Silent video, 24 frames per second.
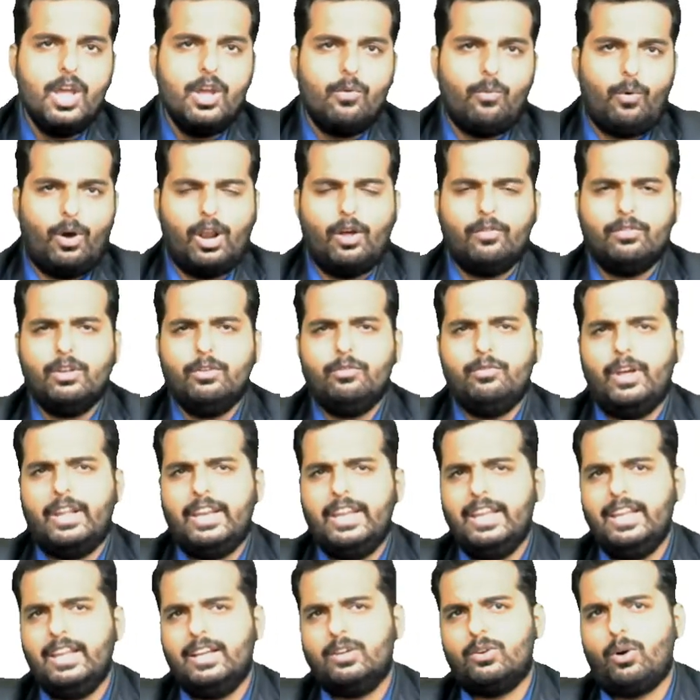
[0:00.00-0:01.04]
One of the
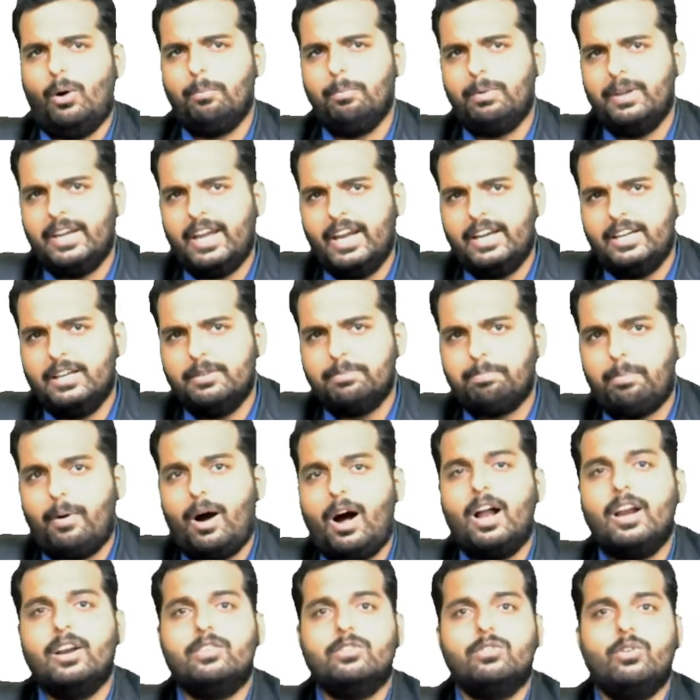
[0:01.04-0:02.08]
very complicated
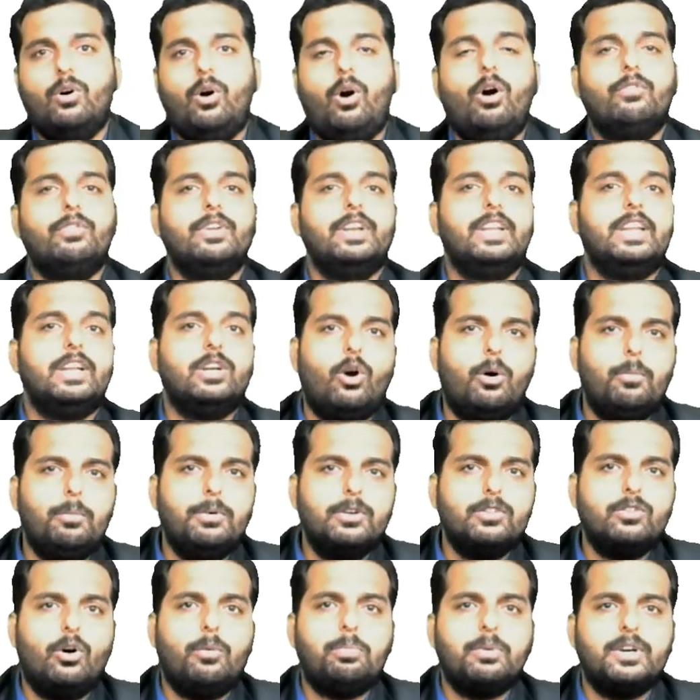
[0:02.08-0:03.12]
parts of an
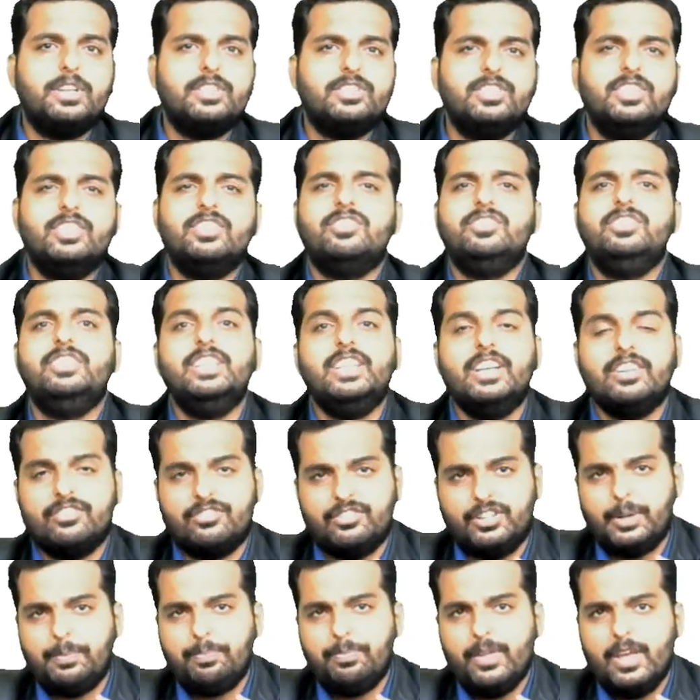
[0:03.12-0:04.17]
e-commerce operation is
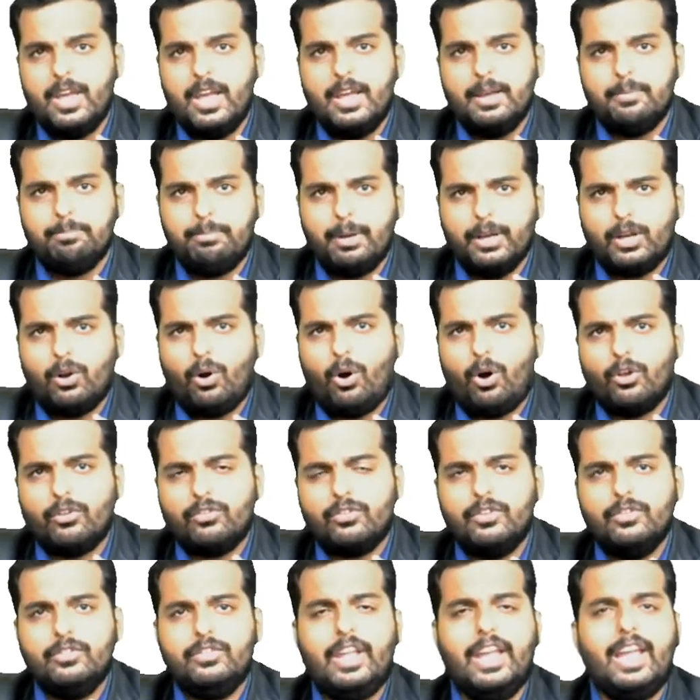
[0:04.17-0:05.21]
GST
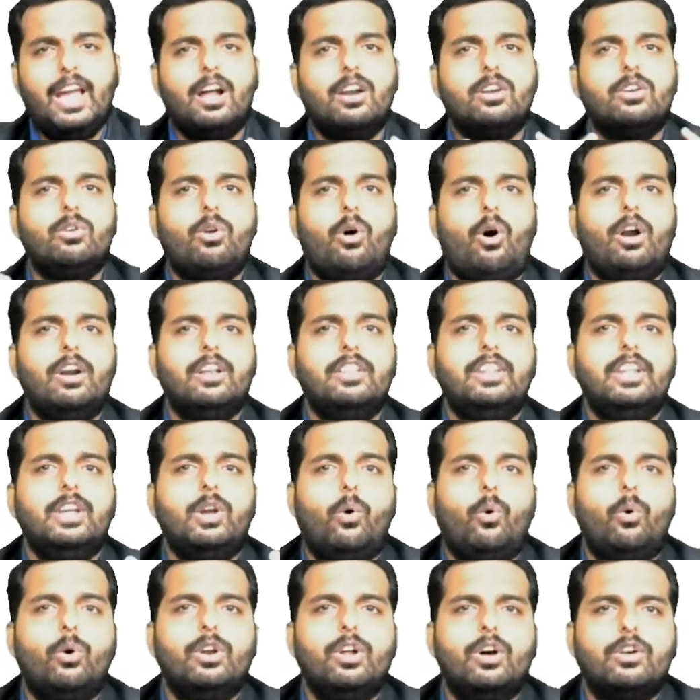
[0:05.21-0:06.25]
because they are not the
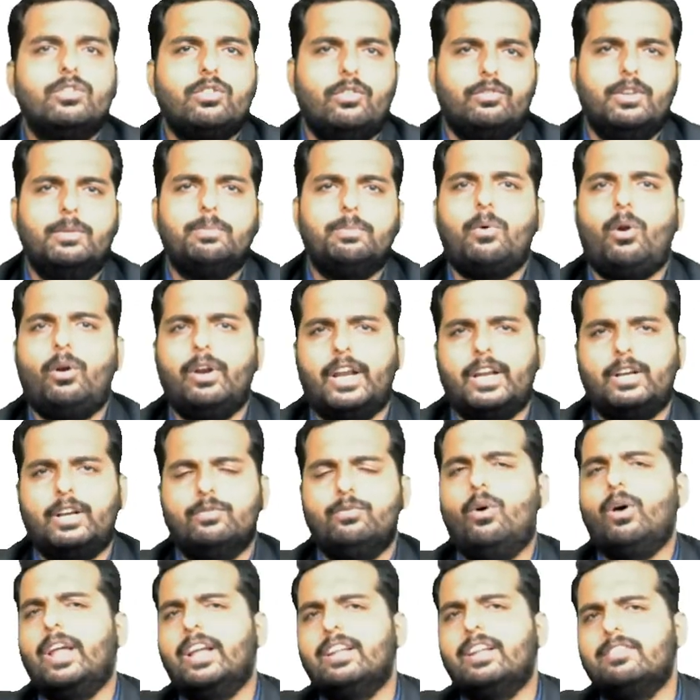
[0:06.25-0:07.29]
owners of the product.
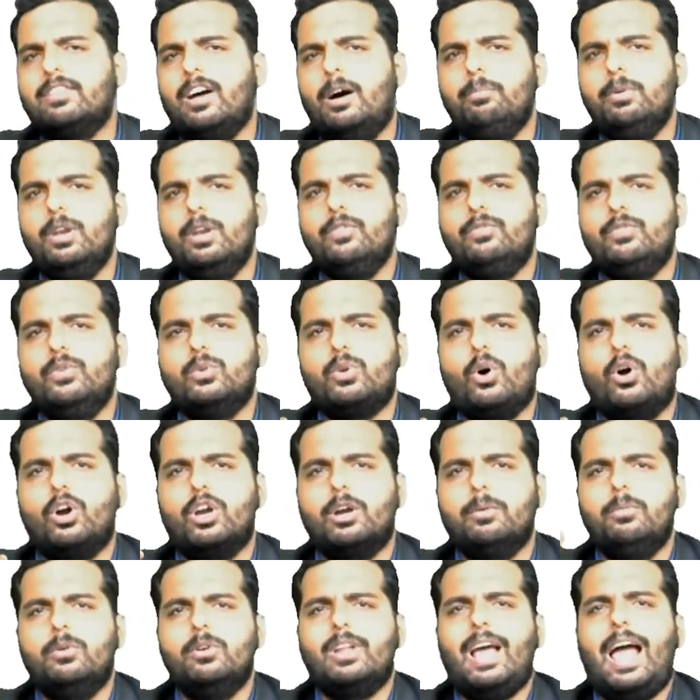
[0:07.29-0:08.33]
For example, if you
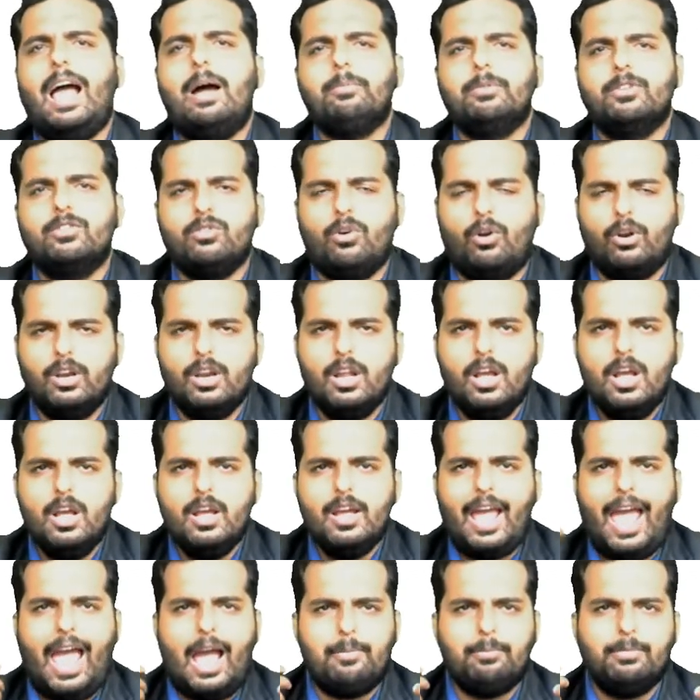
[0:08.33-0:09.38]
talk about Amazon,
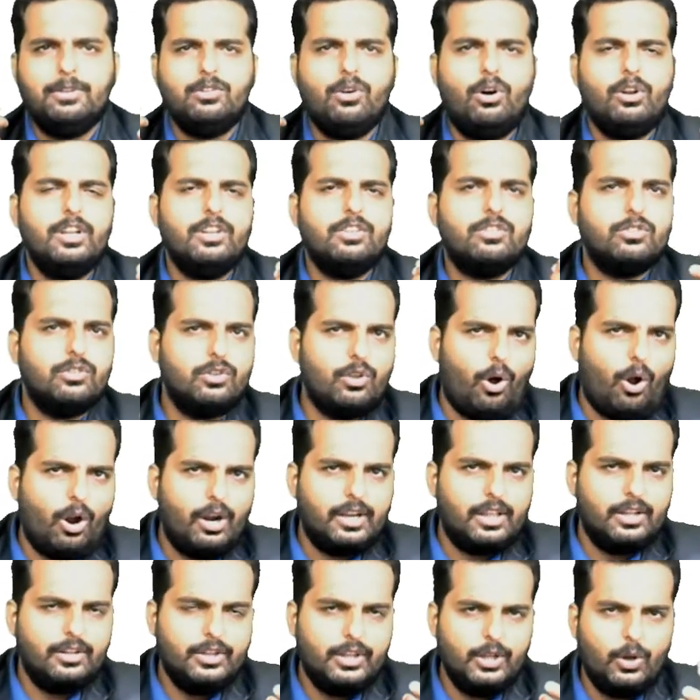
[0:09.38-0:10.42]
Amazon is
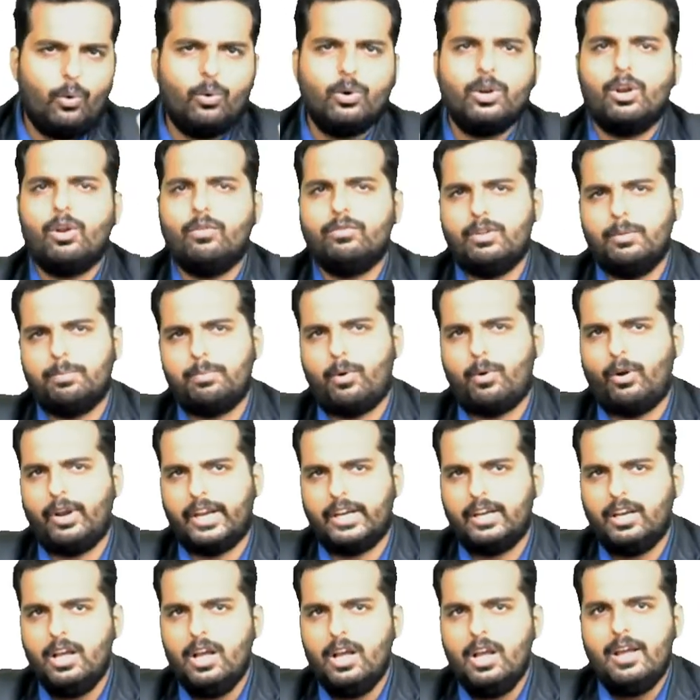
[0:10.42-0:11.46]
not the owner of the
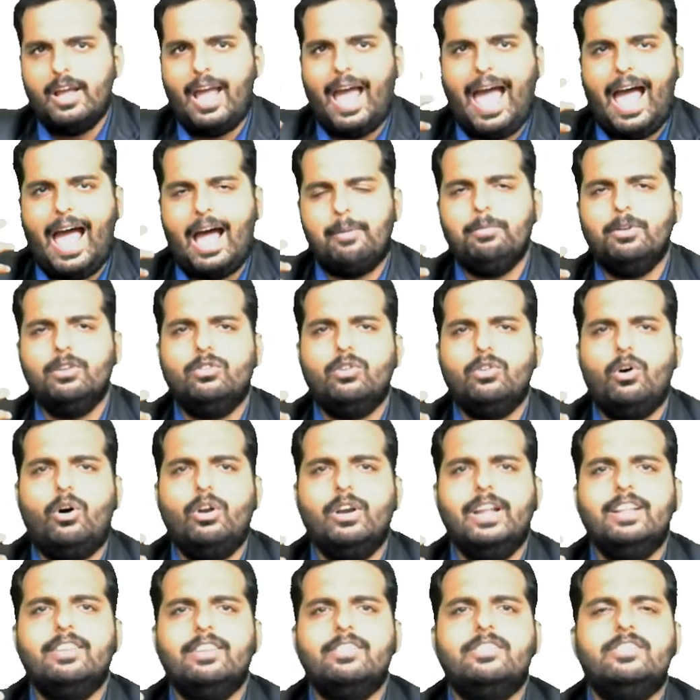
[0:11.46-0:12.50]
product.
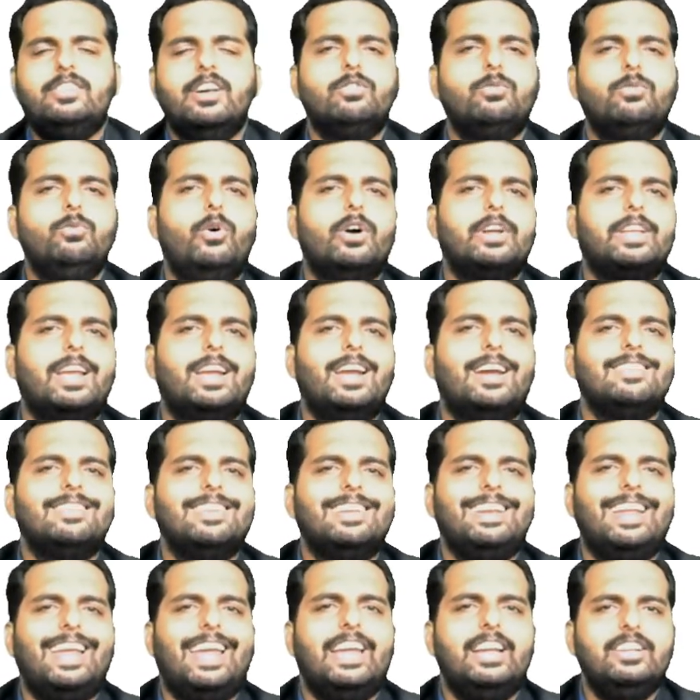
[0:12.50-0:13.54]
Amazon is just working as
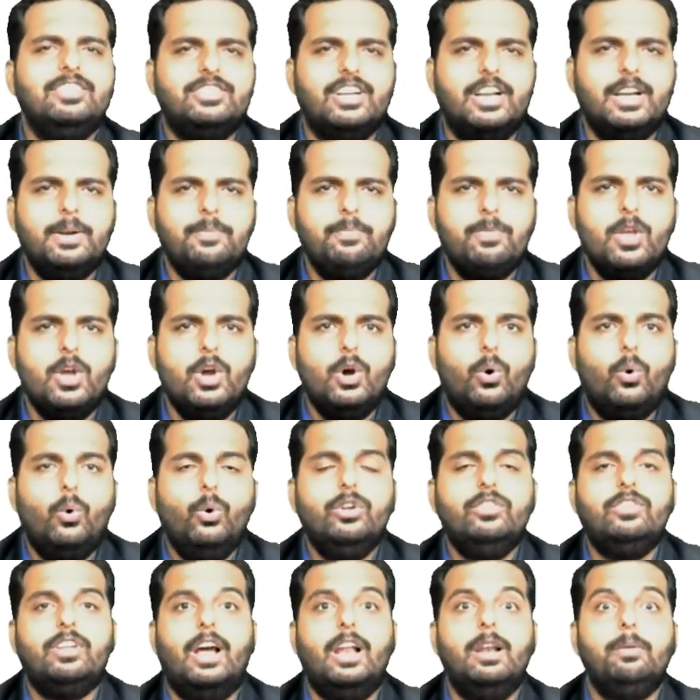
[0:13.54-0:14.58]
an agent
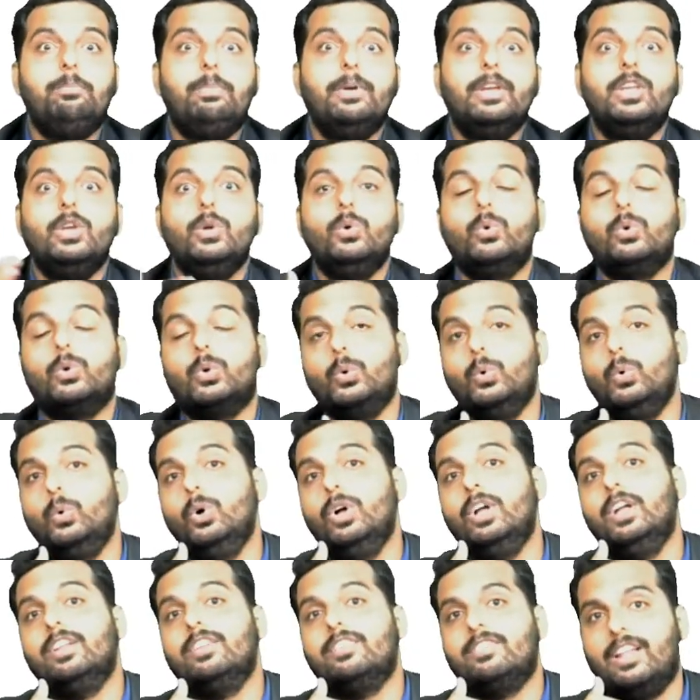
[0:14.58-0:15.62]
who is helping you
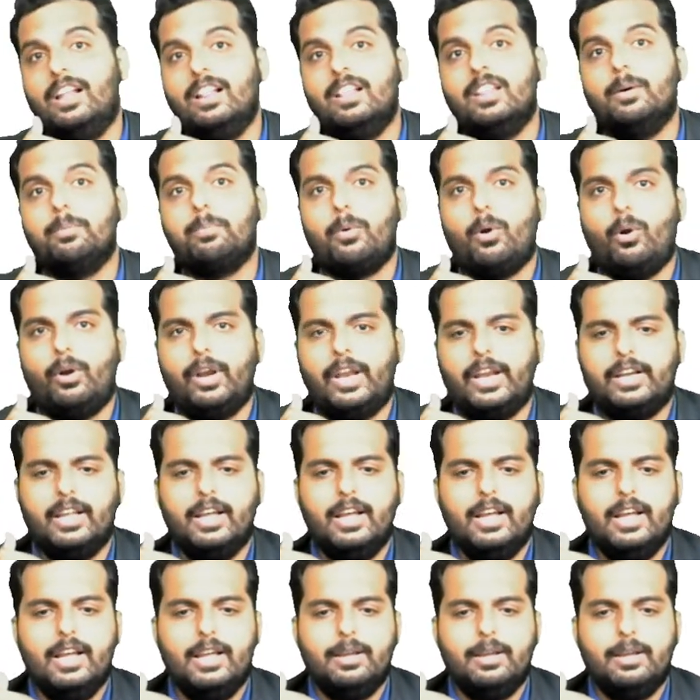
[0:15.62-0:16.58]
to sell the product.